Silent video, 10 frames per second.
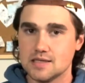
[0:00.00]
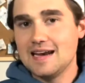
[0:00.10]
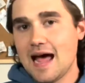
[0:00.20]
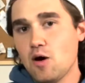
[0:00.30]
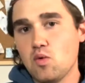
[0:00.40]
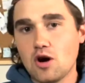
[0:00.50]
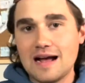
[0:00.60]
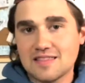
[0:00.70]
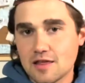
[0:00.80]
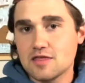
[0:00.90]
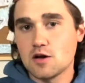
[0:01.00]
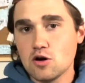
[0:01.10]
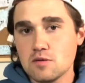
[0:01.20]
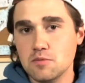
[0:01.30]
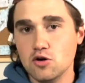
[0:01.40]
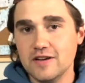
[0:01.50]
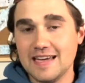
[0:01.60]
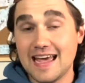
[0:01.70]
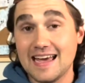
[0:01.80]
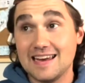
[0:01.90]
And now we're at the third
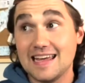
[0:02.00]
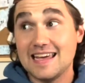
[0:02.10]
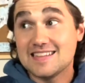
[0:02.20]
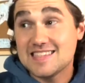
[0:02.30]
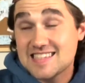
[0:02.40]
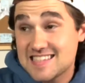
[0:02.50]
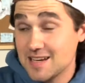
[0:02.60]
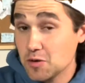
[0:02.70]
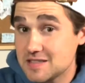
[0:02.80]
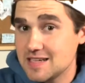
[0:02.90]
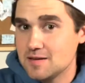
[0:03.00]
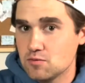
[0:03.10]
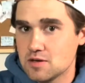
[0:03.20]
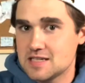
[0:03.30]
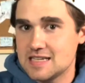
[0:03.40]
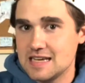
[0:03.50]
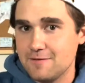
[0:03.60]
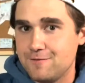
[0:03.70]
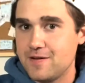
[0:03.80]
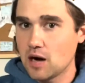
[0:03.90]
movie, and it still didn't receive
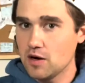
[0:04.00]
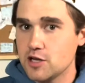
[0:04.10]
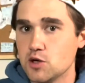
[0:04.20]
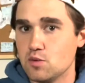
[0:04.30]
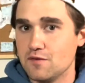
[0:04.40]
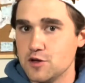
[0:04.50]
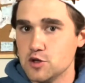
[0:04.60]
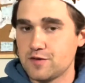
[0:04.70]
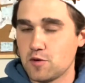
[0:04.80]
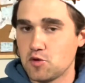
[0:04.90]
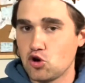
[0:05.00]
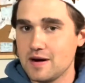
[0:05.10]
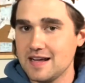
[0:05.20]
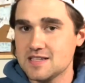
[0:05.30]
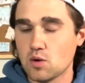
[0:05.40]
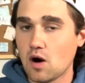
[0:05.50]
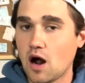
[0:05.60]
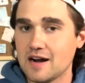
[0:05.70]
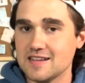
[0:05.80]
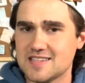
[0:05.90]
very good reviews from critics or
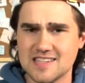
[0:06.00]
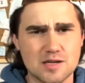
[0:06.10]
audiences.